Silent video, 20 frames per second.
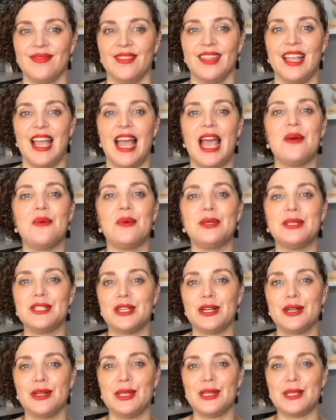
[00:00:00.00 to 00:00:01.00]
I once
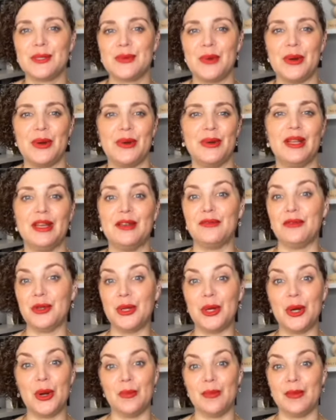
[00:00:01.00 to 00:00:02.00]
heard this quote if
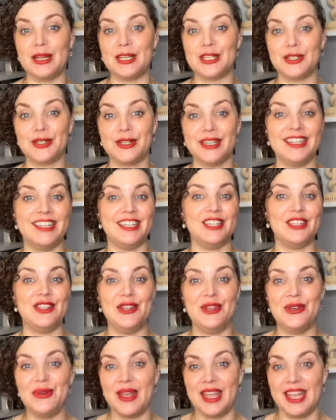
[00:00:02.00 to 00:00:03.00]
you don't measure it,
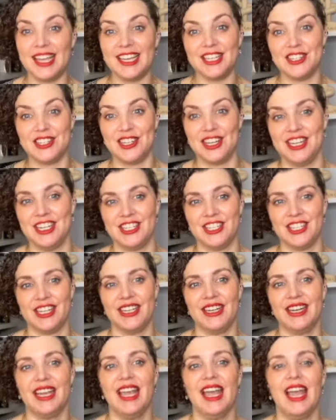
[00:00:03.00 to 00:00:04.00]
you can't change it.